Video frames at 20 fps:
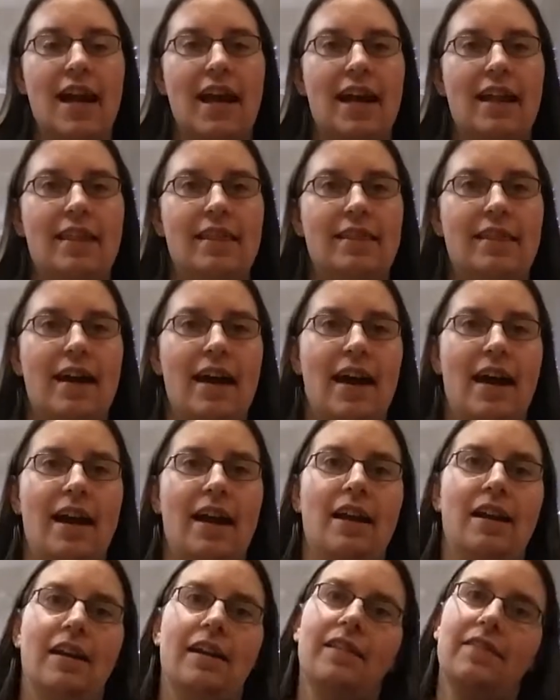and
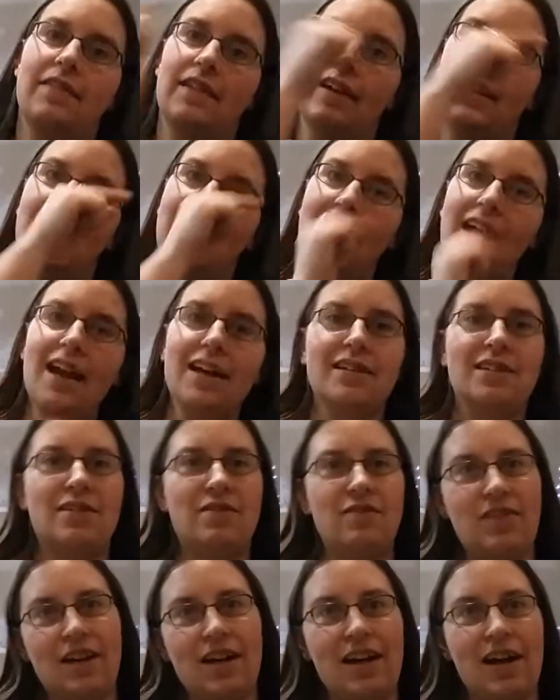then the next
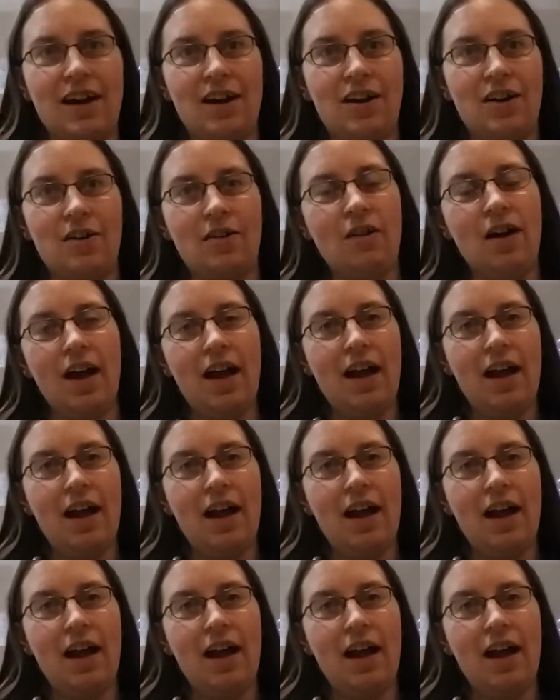video